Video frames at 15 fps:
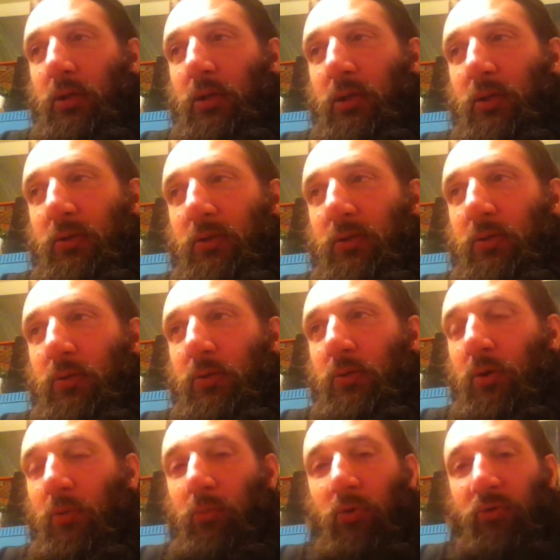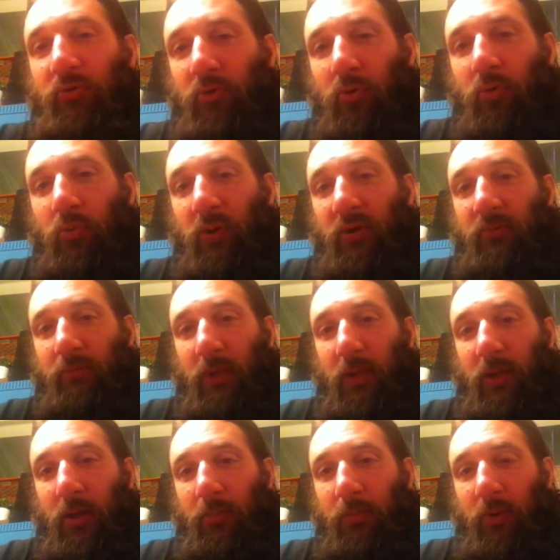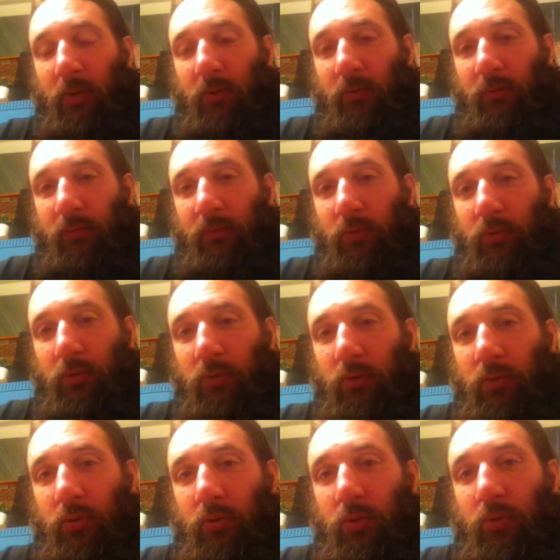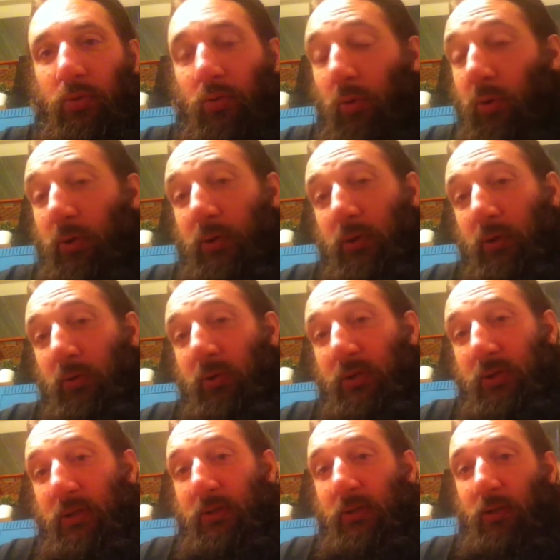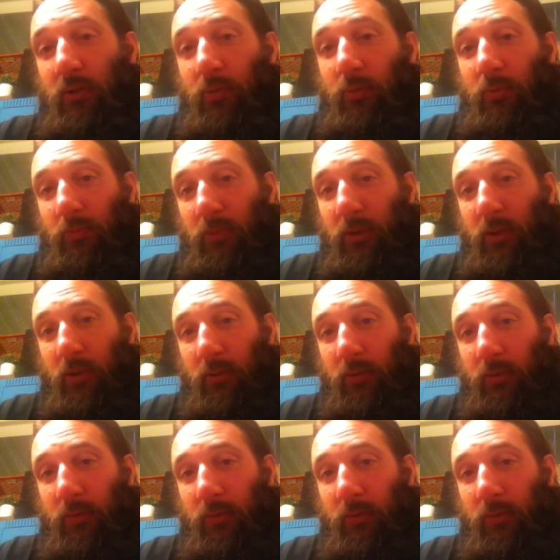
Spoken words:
is almost always made up of ordinary, decent human beings.